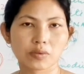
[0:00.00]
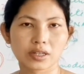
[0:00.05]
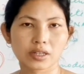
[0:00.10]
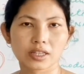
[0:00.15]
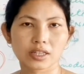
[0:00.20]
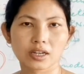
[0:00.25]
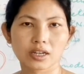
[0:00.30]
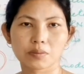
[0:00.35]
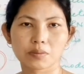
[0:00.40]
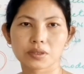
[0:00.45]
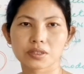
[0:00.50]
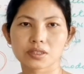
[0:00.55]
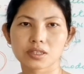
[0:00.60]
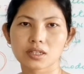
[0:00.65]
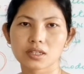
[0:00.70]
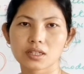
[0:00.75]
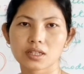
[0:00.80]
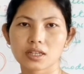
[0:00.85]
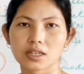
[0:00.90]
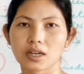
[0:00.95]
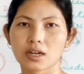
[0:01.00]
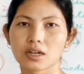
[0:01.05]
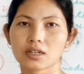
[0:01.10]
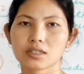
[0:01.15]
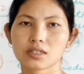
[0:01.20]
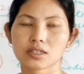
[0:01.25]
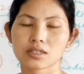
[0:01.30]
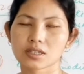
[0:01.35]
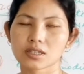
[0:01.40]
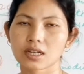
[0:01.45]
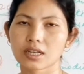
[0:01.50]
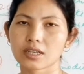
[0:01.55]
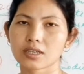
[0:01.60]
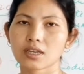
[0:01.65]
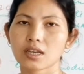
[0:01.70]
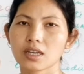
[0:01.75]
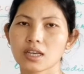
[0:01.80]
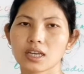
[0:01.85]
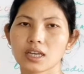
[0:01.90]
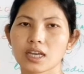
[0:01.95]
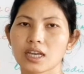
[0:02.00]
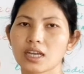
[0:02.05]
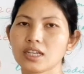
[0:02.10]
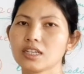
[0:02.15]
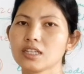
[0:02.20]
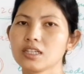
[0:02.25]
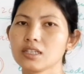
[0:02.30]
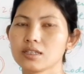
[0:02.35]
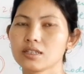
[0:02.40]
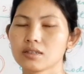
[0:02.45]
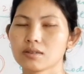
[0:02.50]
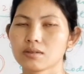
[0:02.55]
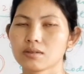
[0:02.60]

When they are present, they are just like any